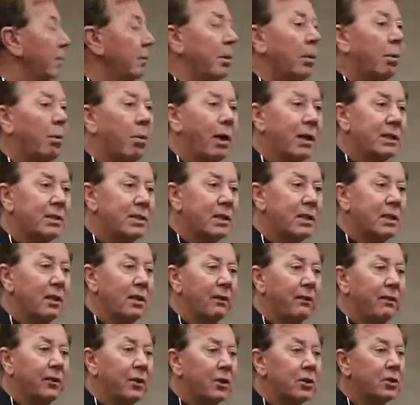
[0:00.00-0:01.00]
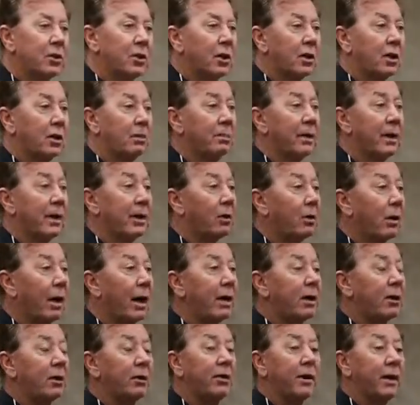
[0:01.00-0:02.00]
but what's in the future can be
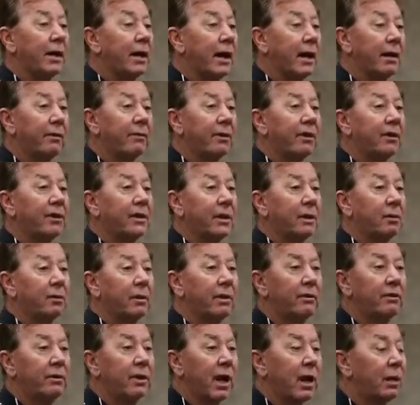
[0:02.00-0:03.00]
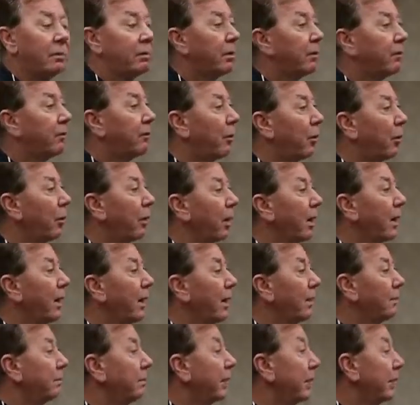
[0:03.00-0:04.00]
greater than everything we've done before
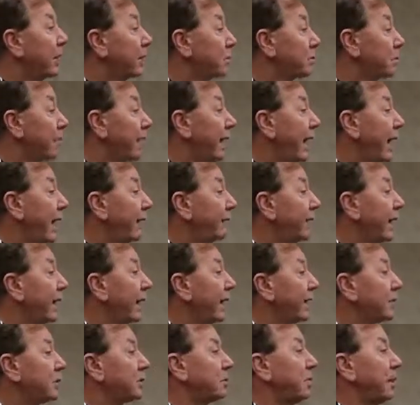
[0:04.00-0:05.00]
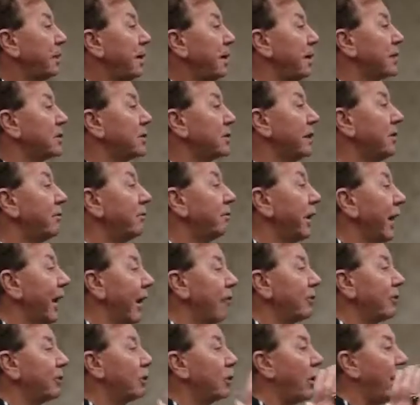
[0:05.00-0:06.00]
because we have that experience if we
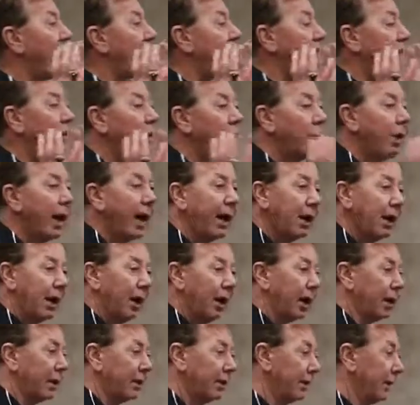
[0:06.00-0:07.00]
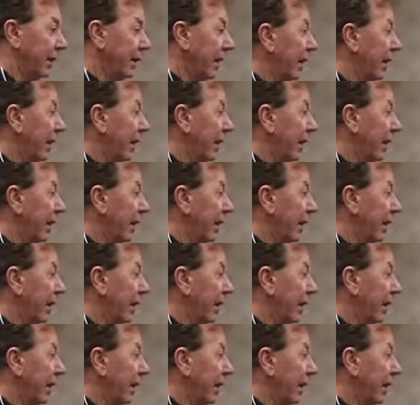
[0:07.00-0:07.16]
have a track to run on.